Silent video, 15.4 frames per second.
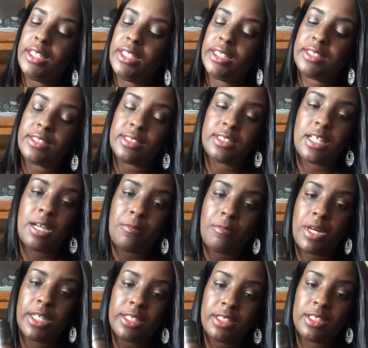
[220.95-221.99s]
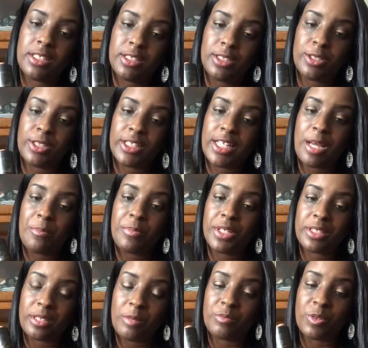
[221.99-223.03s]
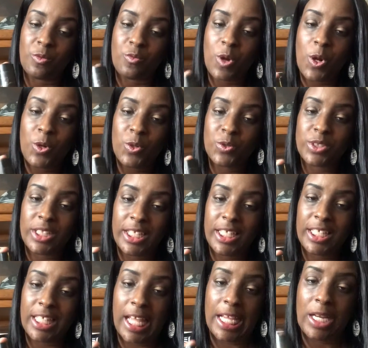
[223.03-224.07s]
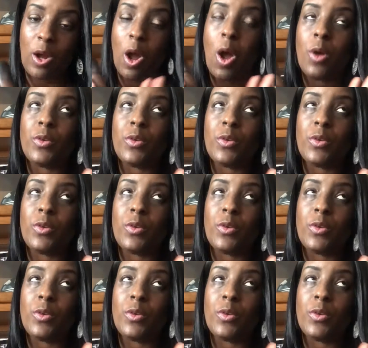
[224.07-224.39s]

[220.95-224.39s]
this is not my color, and I picked up the wrong thing, like,